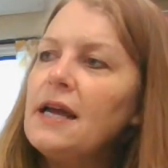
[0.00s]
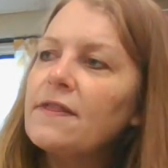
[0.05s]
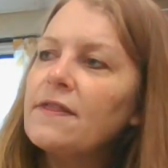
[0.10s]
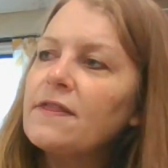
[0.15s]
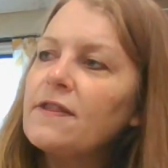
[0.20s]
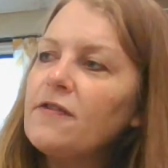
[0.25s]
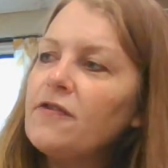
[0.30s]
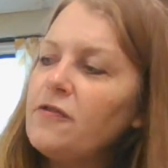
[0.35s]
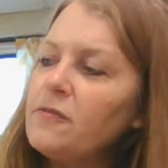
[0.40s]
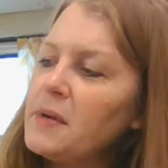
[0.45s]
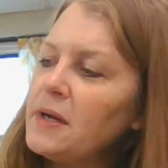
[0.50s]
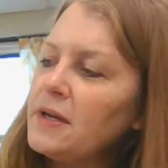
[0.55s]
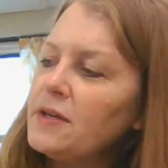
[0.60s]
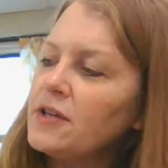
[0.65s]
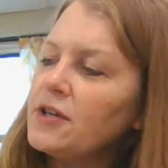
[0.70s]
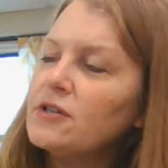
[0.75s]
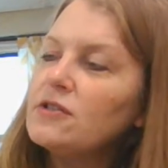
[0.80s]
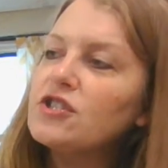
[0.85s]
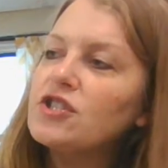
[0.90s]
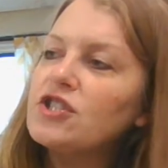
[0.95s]
The
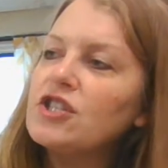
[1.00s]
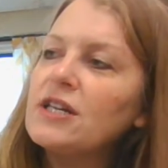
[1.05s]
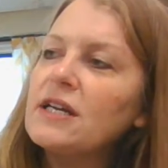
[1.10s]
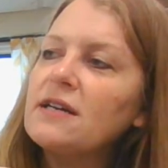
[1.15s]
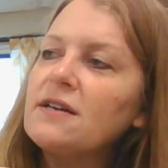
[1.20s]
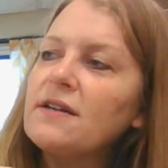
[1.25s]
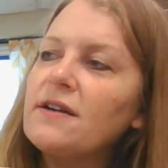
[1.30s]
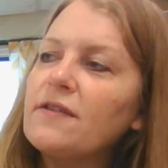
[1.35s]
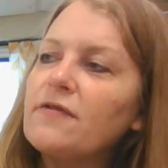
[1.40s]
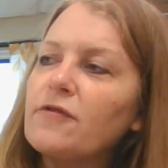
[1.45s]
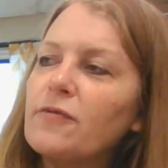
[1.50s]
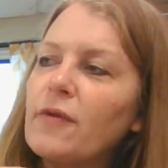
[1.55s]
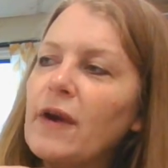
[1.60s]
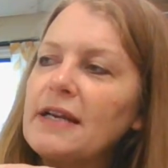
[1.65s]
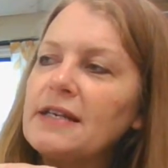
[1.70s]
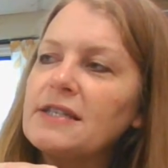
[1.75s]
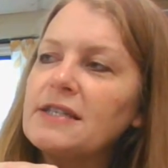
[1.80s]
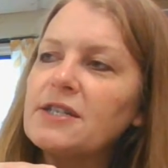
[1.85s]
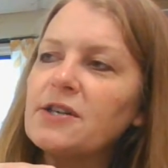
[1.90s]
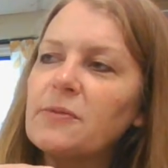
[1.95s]
familiar jingle of
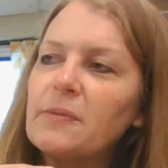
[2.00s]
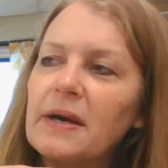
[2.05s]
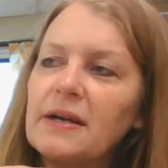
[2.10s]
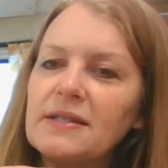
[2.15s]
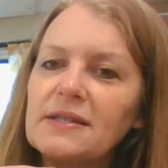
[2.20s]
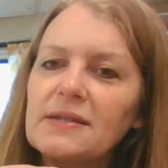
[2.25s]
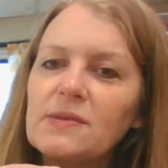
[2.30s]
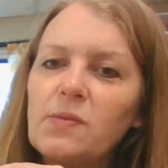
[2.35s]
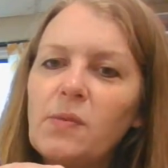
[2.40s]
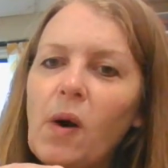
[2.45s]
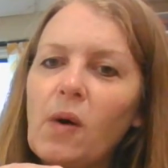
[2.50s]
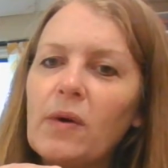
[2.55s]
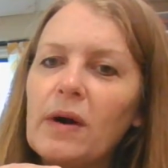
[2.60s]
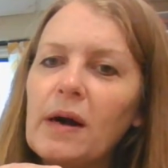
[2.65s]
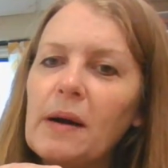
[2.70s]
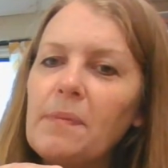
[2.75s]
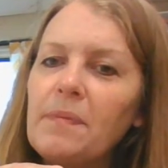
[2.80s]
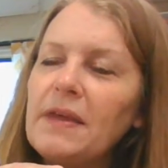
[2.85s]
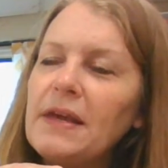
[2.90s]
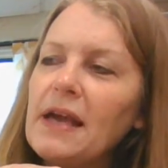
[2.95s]
reindeer bells woke
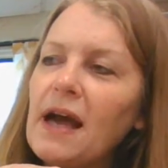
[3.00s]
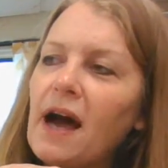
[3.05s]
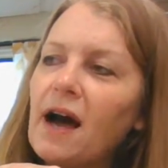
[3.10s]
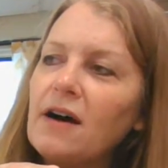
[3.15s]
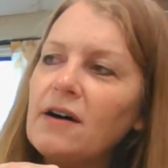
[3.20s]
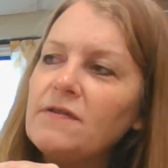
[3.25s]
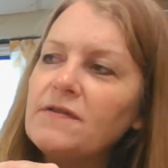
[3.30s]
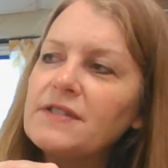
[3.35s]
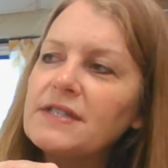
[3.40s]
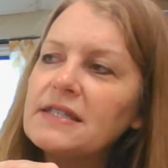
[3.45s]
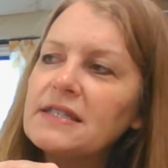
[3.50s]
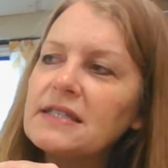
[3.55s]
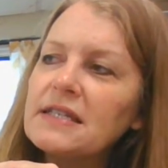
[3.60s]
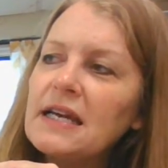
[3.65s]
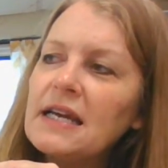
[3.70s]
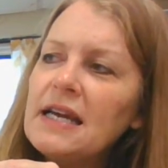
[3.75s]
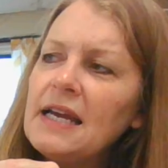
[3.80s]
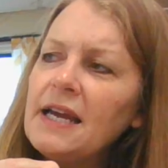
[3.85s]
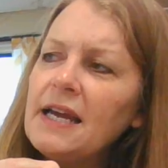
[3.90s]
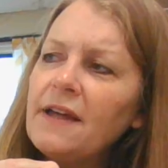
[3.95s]
up the elves.
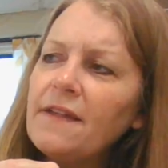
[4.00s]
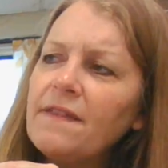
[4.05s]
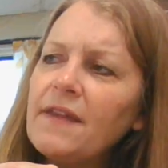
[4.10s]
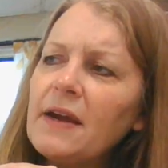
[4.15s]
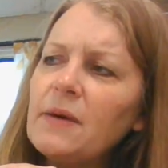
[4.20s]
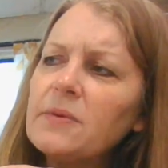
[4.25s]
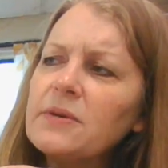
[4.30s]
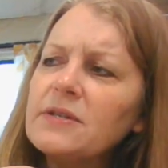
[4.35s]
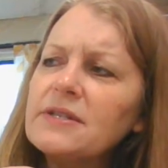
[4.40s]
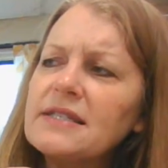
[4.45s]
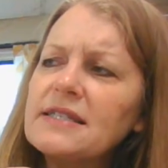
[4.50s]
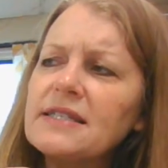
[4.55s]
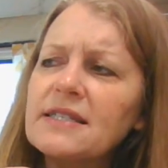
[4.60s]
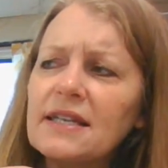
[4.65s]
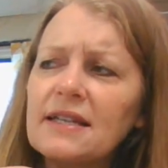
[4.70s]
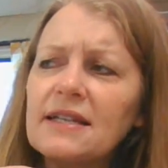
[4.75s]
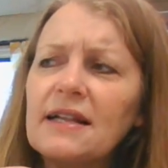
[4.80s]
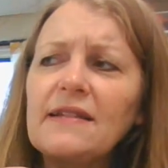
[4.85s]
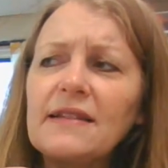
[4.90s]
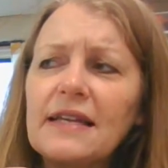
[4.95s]
They were
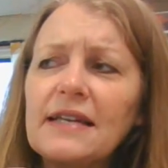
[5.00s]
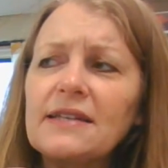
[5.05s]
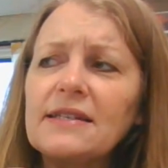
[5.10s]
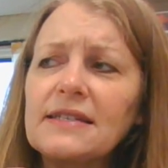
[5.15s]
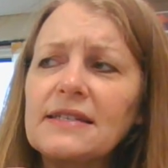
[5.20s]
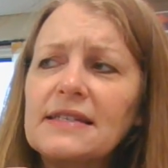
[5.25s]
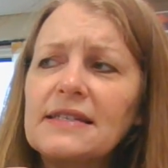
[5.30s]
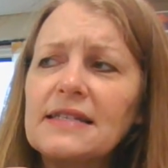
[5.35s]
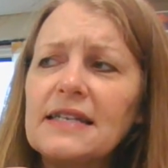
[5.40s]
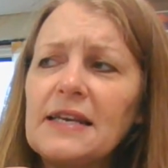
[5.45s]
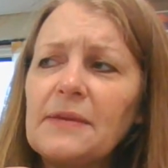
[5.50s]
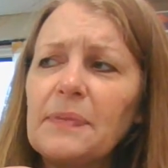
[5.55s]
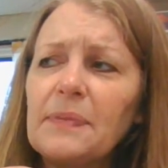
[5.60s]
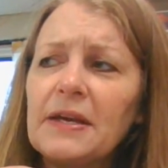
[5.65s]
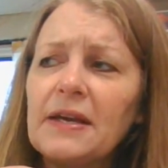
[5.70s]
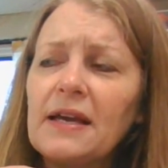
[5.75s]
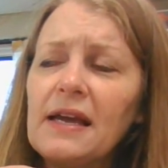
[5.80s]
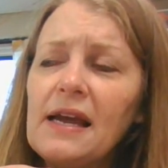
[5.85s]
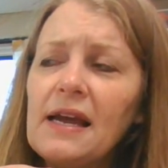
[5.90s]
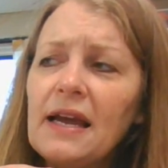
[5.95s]
still a little
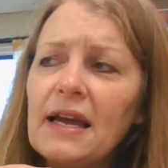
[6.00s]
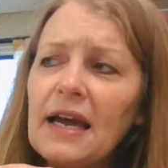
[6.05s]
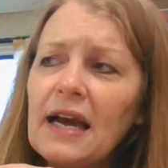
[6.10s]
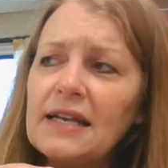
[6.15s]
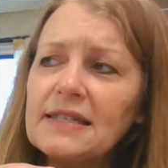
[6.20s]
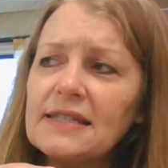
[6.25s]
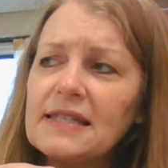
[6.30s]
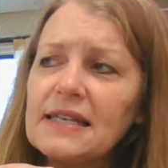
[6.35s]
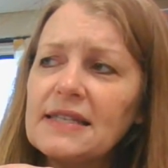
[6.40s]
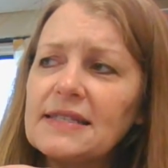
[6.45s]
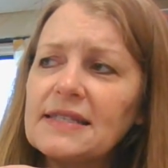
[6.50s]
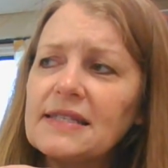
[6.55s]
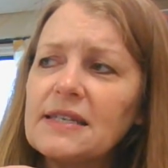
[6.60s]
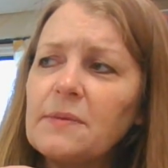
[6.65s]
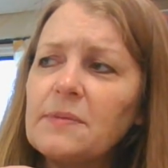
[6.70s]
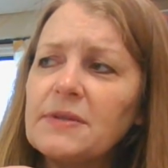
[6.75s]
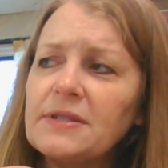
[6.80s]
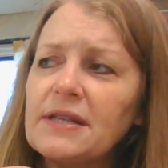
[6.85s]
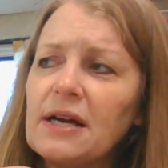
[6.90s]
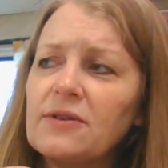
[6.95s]
sleepy as they
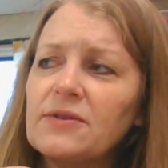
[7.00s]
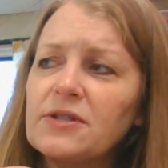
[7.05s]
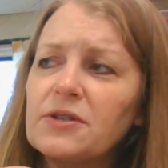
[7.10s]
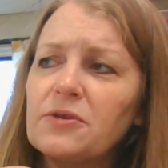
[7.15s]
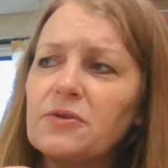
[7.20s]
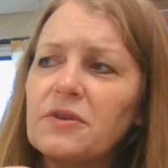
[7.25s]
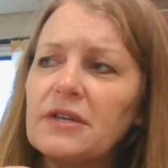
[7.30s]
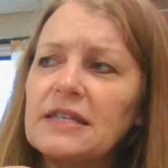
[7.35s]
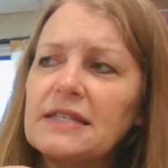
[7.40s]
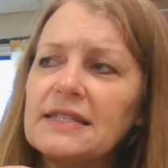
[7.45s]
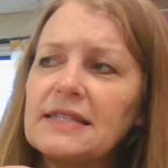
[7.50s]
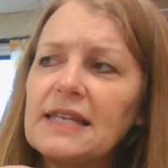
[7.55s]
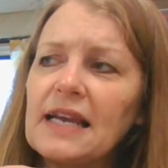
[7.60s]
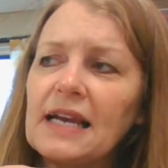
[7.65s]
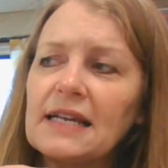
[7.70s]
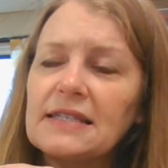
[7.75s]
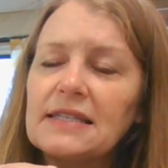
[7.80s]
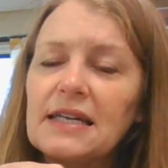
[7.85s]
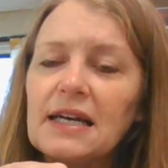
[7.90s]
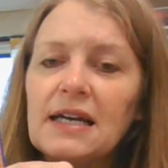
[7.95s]
stumbled out to greet
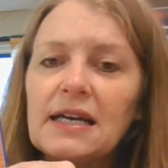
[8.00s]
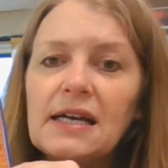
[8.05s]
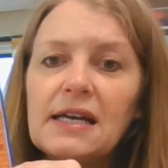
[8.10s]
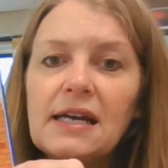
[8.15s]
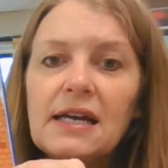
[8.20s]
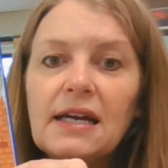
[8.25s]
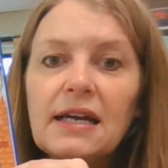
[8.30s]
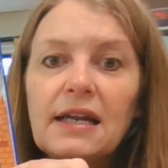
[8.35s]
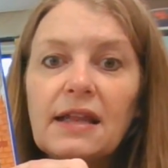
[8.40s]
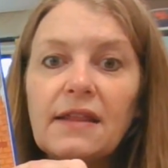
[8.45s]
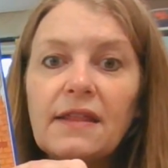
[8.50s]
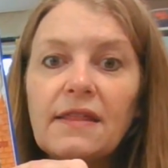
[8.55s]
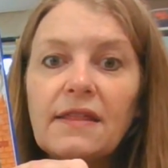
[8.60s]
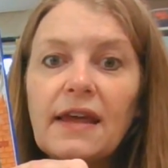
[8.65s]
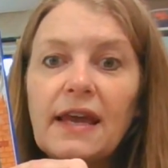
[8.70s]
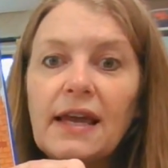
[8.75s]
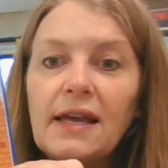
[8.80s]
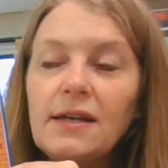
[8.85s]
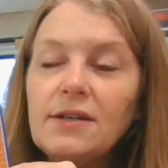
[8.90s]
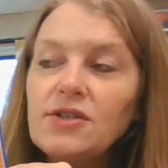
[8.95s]
Santa.
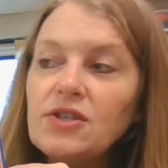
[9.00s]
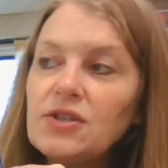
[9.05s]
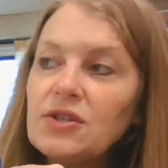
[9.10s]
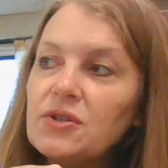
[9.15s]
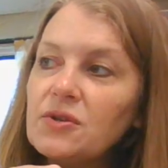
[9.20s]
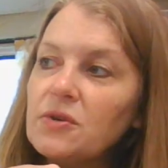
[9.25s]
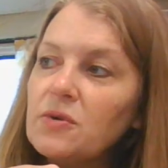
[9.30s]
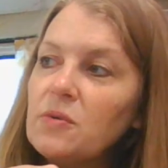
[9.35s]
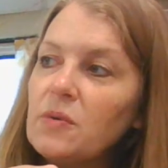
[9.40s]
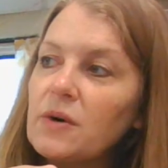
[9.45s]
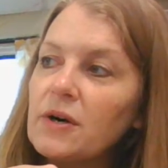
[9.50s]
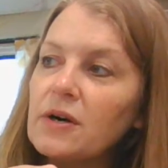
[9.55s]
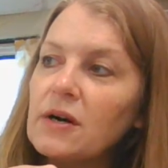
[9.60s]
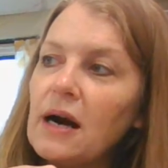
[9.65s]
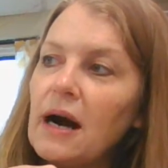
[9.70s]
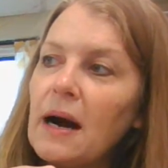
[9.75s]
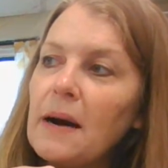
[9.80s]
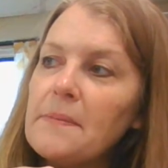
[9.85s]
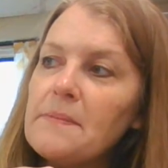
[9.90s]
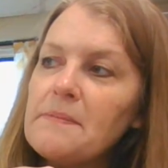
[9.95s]
They, too, were
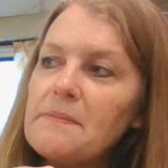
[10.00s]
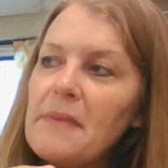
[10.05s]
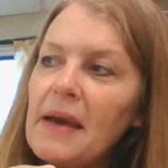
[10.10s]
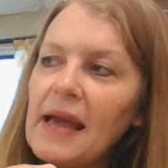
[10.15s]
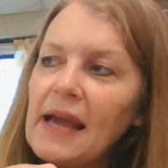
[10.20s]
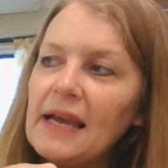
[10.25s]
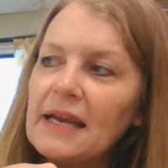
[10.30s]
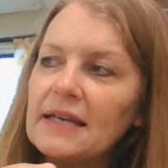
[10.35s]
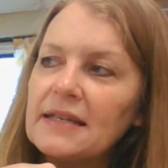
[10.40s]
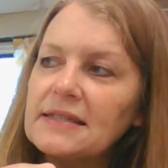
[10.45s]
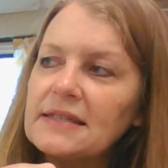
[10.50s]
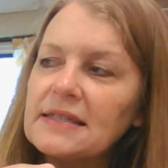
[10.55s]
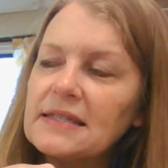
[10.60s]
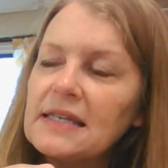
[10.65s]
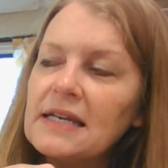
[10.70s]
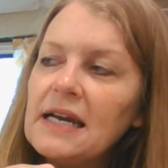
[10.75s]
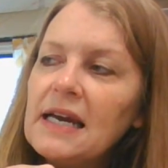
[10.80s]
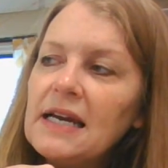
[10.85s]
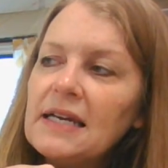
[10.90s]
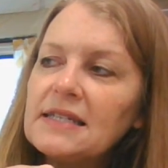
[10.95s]

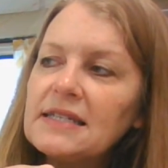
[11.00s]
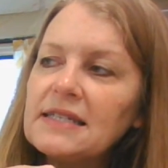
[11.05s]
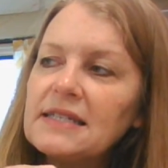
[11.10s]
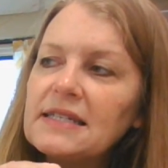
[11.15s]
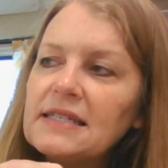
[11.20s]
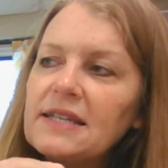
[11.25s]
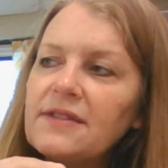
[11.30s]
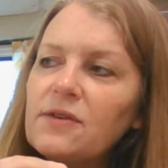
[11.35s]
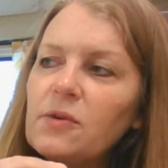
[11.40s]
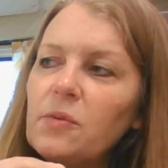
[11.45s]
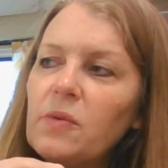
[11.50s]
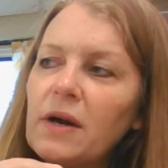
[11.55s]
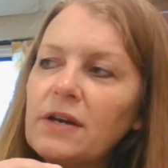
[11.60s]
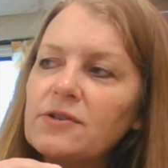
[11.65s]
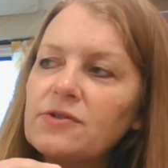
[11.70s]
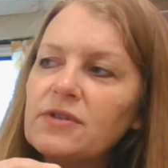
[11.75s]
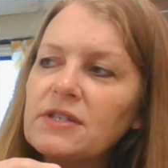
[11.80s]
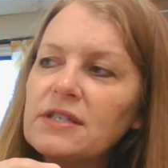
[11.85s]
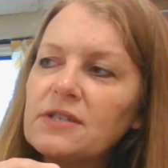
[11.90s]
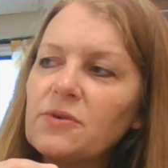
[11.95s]
amazed to see the
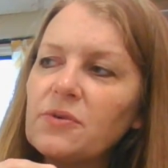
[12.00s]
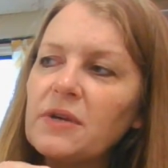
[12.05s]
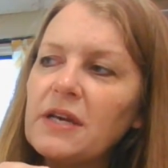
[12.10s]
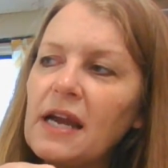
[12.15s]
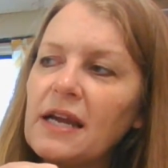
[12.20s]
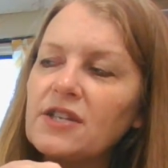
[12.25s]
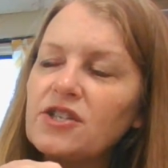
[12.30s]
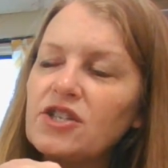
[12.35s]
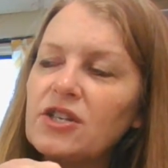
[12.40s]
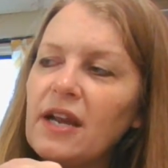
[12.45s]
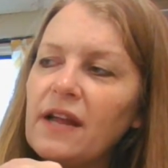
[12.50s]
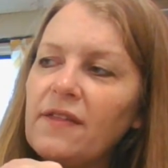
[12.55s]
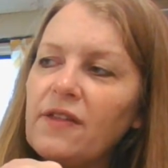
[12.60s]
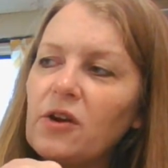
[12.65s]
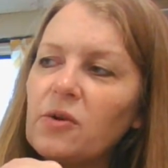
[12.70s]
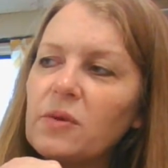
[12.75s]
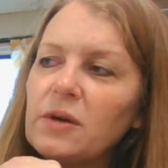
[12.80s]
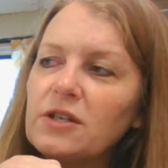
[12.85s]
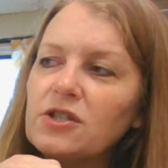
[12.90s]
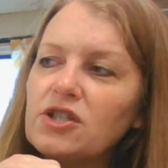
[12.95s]
wondrous creation on
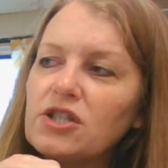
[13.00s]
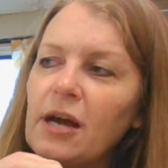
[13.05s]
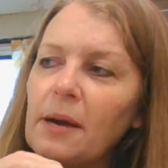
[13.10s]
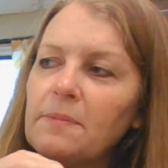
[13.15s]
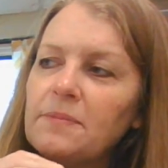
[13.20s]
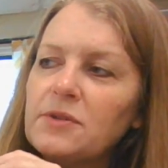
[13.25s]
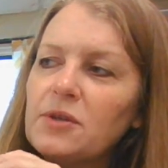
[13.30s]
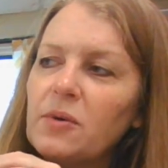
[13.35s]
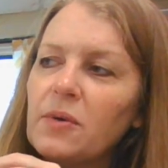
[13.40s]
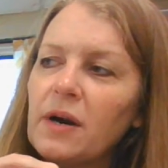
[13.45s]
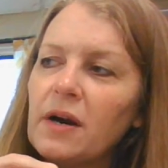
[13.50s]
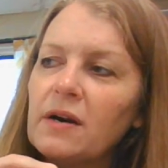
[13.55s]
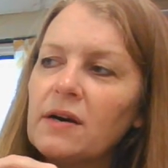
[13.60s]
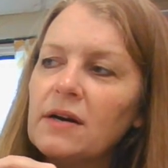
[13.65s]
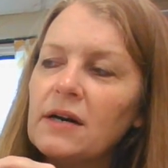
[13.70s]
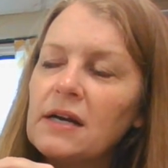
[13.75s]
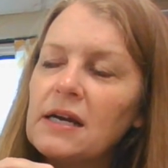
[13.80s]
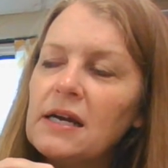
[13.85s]
their workshop door.